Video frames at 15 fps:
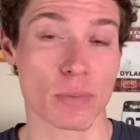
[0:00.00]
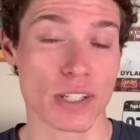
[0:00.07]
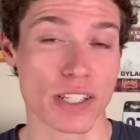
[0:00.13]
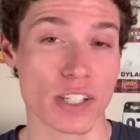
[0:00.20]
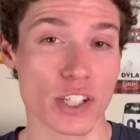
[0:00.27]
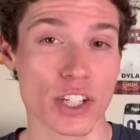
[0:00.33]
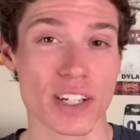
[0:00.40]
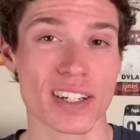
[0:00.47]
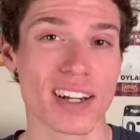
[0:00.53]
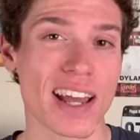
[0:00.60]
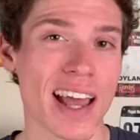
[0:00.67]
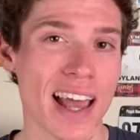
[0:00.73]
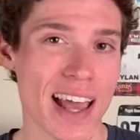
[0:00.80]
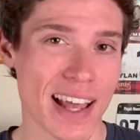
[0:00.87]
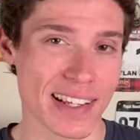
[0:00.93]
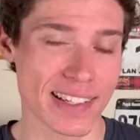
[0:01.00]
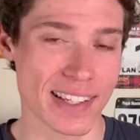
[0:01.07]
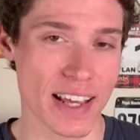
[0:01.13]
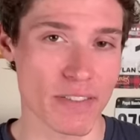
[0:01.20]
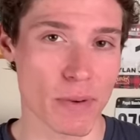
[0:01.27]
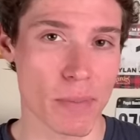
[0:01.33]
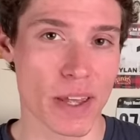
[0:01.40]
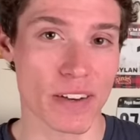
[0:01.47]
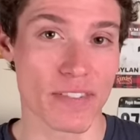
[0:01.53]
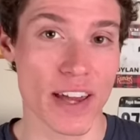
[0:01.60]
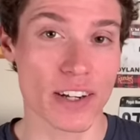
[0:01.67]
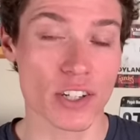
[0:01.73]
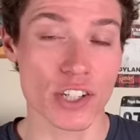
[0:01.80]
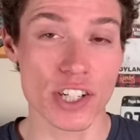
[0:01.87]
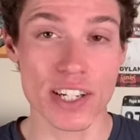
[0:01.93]
position and save a bit of
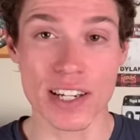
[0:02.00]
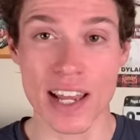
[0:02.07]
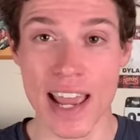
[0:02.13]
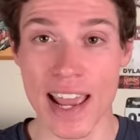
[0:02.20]
energy,